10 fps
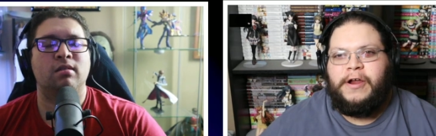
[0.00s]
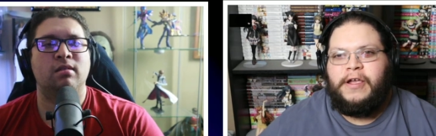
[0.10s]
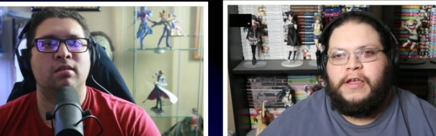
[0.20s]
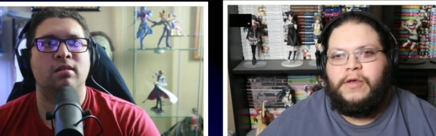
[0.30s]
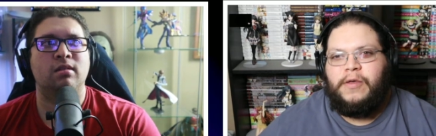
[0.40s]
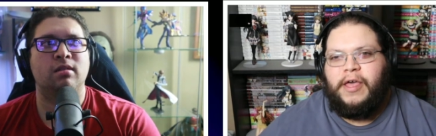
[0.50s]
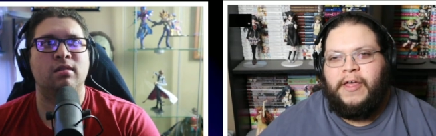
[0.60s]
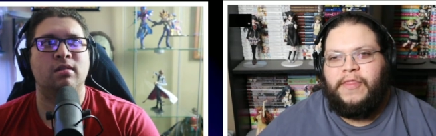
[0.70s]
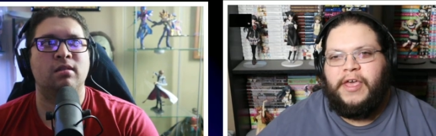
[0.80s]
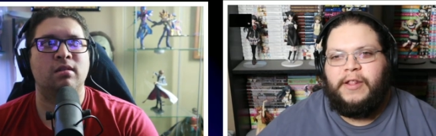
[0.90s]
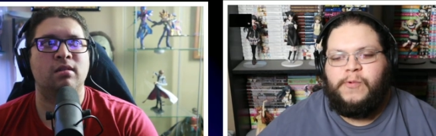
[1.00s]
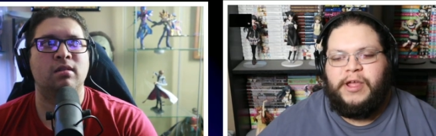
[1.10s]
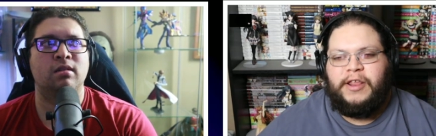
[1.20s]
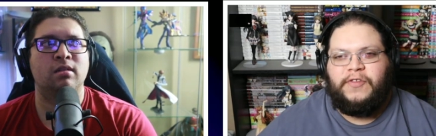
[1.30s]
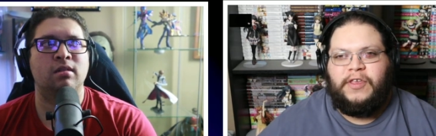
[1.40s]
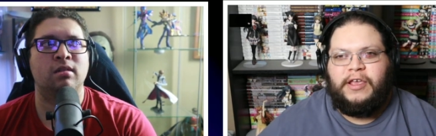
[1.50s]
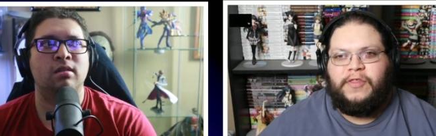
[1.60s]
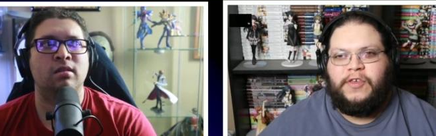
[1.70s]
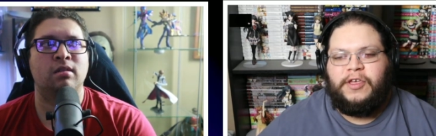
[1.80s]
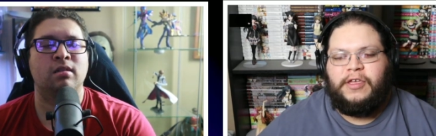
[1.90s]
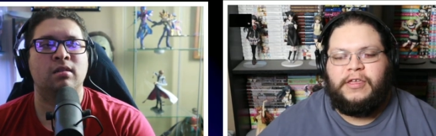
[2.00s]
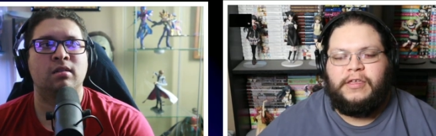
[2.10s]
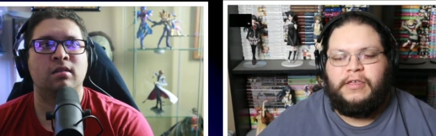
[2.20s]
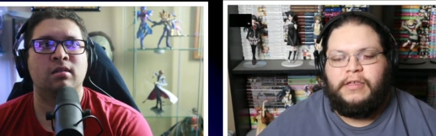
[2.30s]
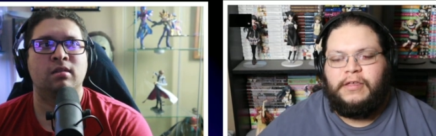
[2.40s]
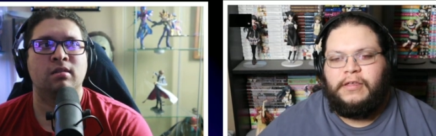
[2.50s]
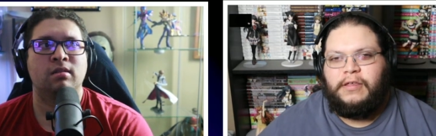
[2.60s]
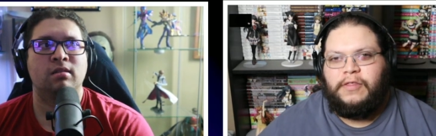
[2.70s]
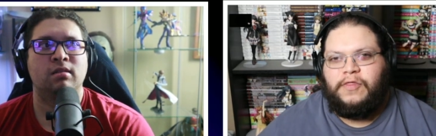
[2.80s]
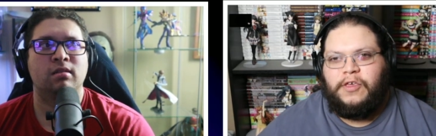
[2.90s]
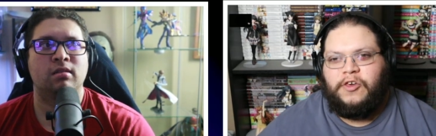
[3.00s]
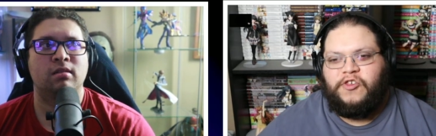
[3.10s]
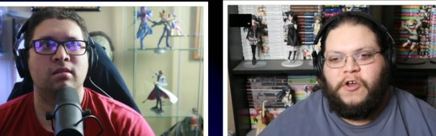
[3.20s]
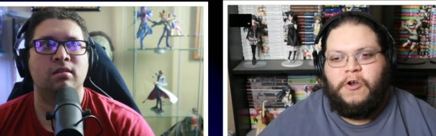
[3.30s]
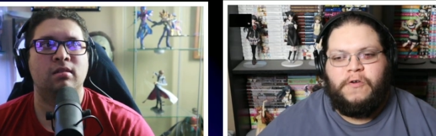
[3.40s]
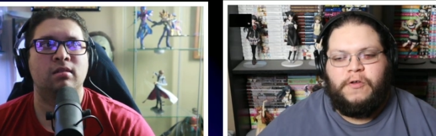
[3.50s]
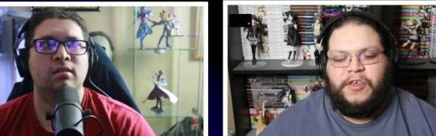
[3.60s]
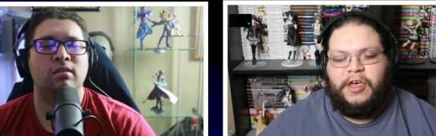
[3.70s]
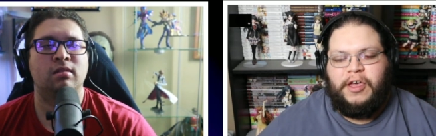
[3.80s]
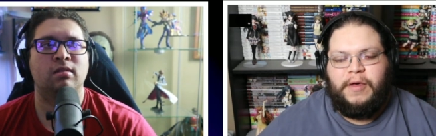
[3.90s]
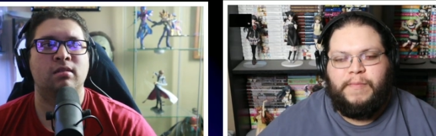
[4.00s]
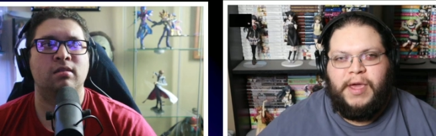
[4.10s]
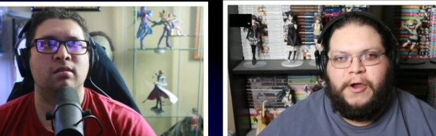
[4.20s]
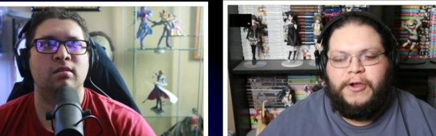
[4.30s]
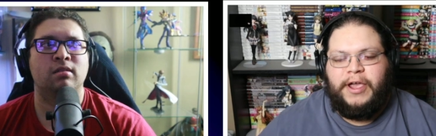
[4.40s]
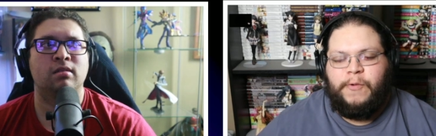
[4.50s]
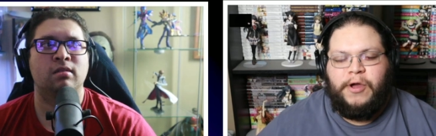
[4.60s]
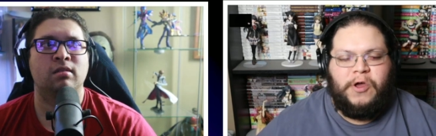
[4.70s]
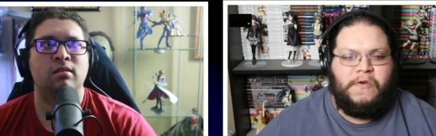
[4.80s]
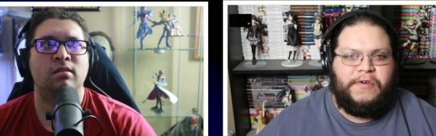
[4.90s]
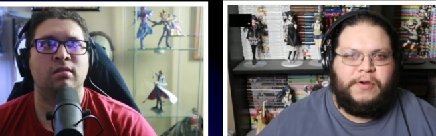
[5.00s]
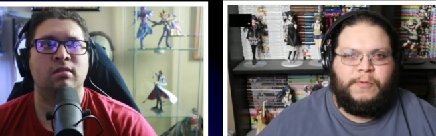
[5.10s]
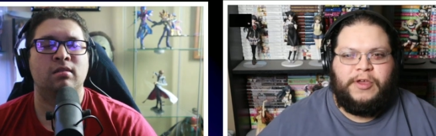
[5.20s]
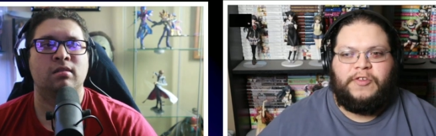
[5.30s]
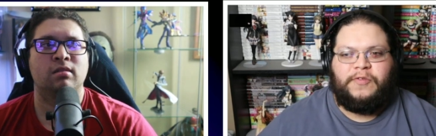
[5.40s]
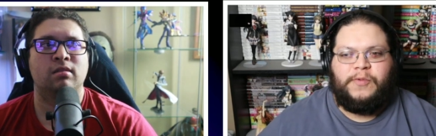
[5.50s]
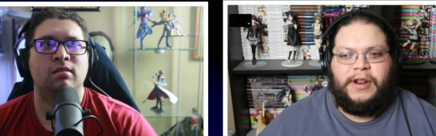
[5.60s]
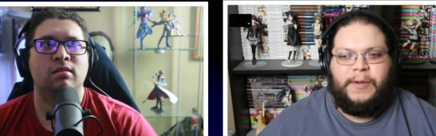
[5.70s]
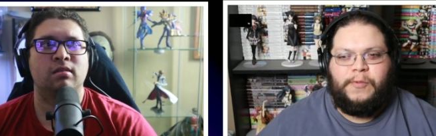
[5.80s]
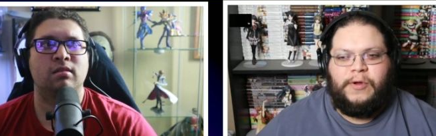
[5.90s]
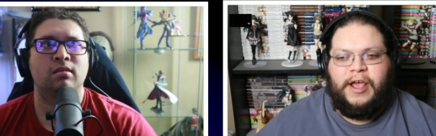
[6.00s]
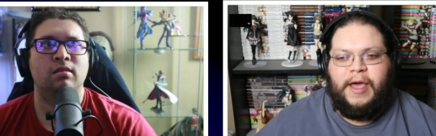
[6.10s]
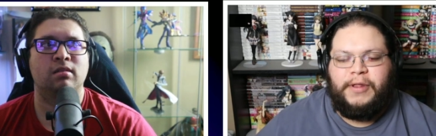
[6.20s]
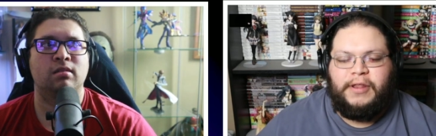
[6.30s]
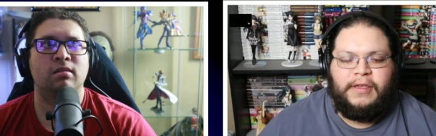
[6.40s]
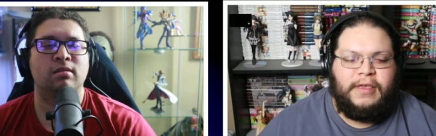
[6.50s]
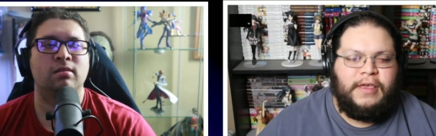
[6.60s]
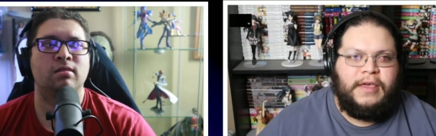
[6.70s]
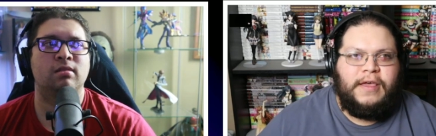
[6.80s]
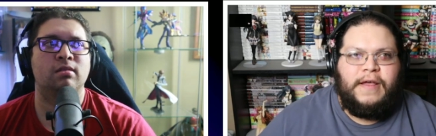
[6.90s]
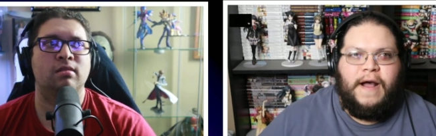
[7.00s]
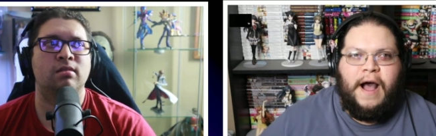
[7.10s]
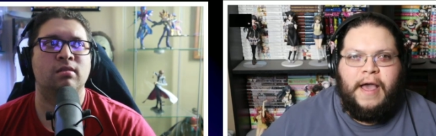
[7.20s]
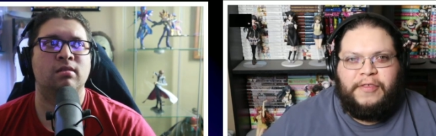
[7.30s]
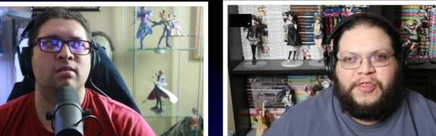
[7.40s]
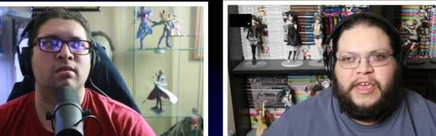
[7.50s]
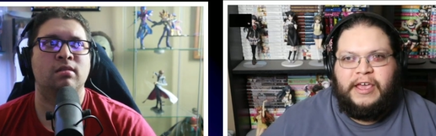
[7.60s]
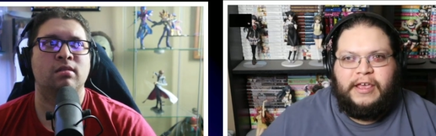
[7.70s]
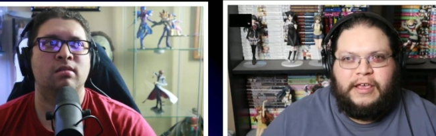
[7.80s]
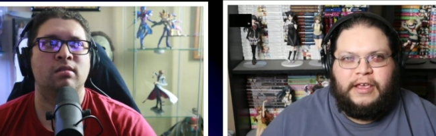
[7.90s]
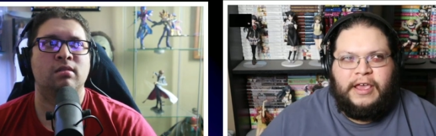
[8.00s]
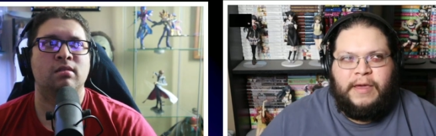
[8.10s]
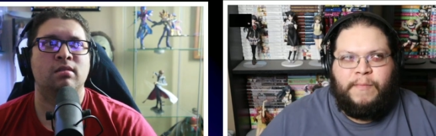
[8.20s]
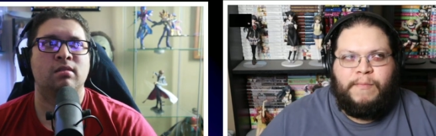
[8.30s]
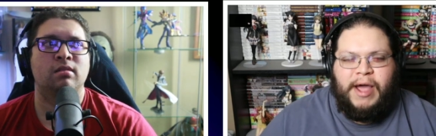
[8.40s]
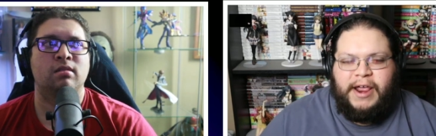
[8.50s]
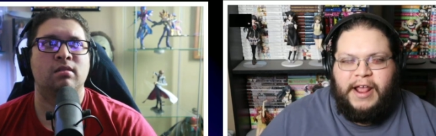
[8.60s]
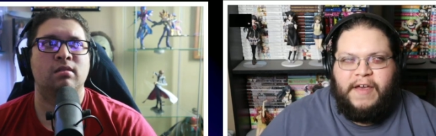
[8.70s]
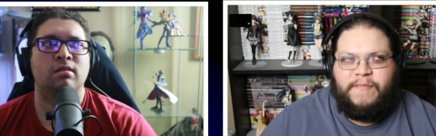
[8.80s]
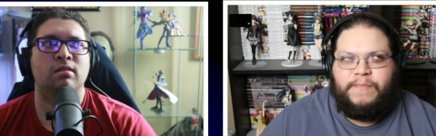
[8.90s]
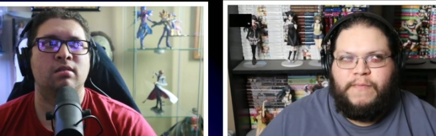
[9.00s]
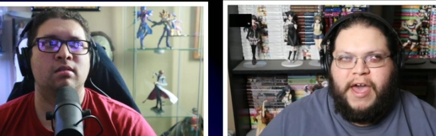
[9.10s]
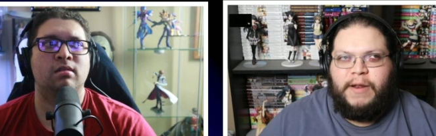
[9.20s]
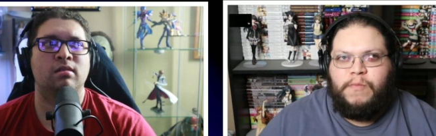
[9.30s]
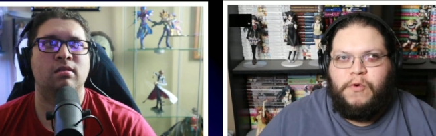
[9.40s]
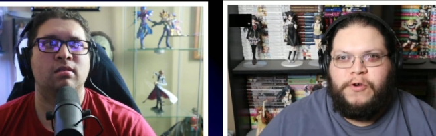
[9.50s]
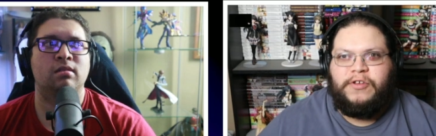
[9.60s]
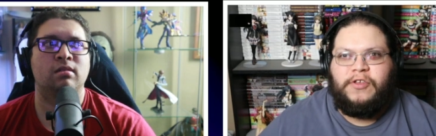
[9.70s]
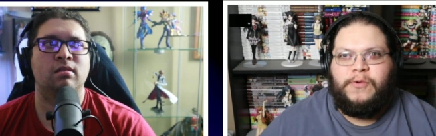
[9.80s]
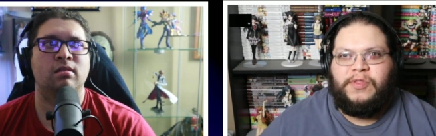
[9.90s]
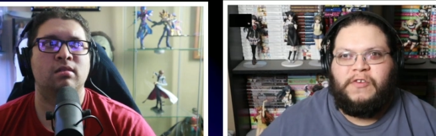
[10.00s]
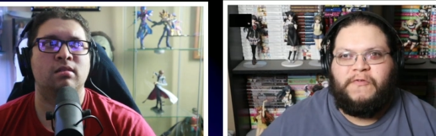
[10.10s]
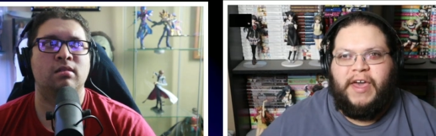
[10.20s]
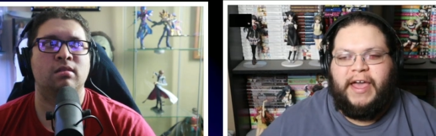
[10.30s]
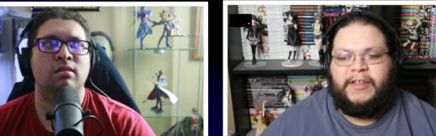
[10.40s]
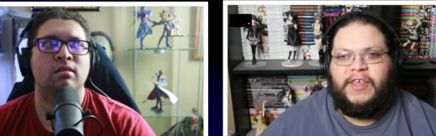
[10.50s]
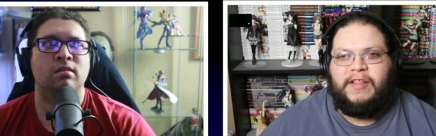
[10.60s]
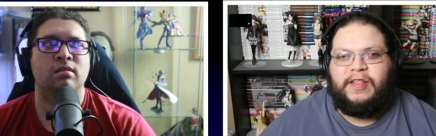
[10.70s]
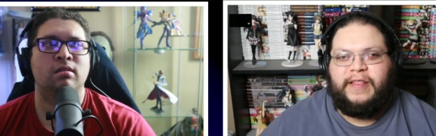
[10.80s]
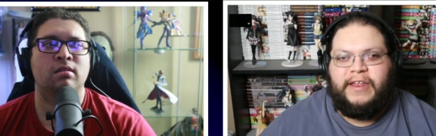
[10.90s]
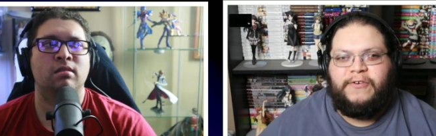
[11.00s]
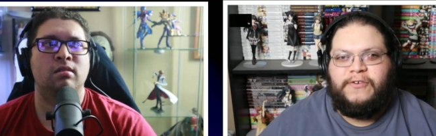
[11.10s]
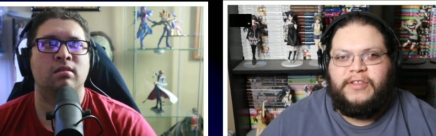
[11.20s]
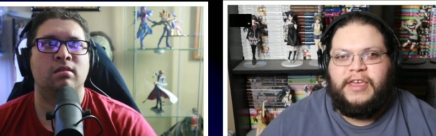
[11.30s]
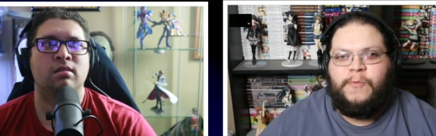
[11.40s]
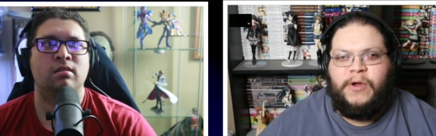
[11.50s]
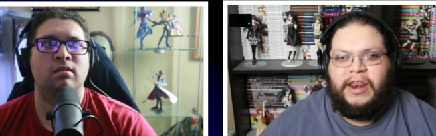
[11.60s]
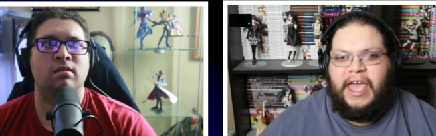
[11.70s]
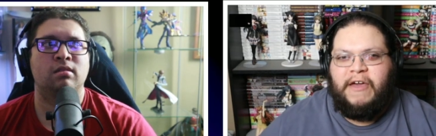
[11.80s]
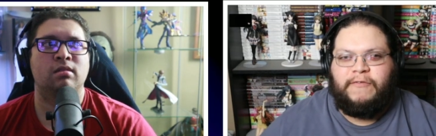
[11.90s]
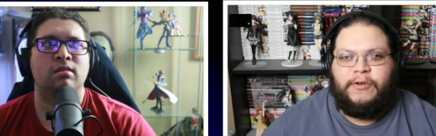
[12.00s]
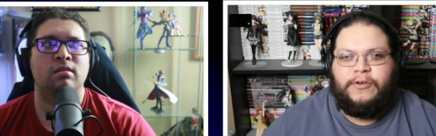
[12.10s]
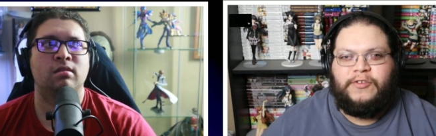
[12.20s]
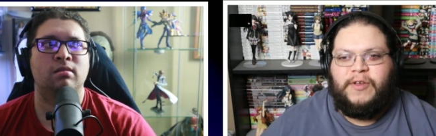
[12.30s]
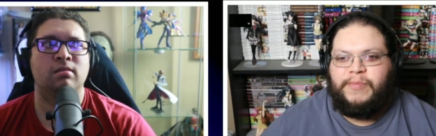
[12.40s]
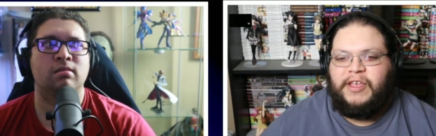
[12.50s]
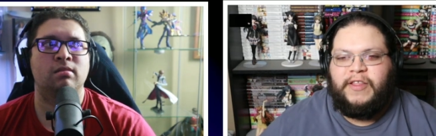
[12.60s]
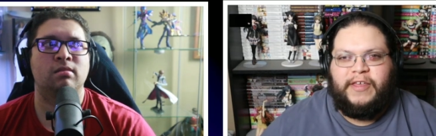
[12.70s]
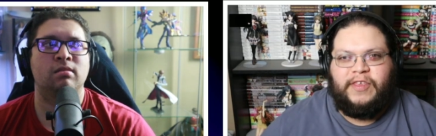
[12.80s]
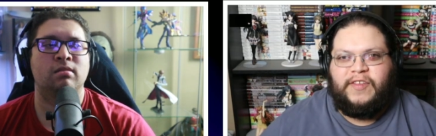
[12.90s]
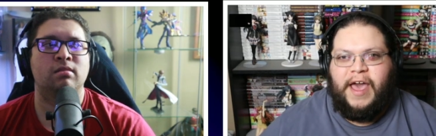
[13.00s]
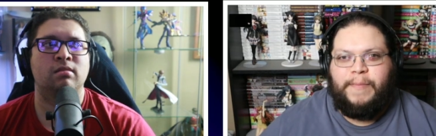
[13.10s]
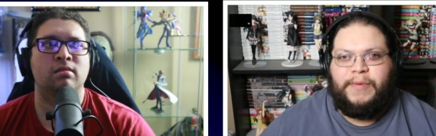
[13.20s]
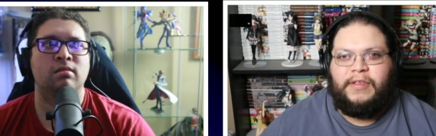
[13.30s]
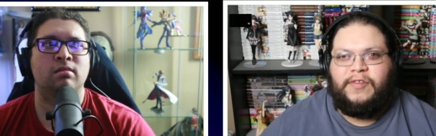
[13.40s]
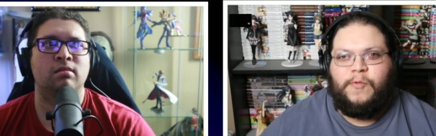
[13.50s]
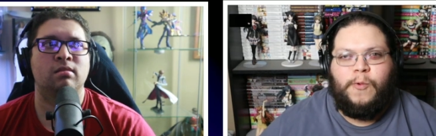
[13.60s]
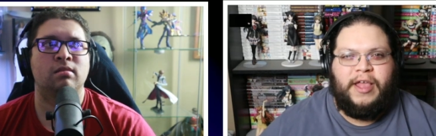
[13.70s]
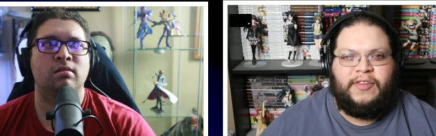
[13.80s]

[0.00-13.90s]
Speaker 1: and then witnessing the the sheriff the mayor get run over, which is what what happened. I think it might have had more to do with the fact that literally whenever something like this happens, Wednesday is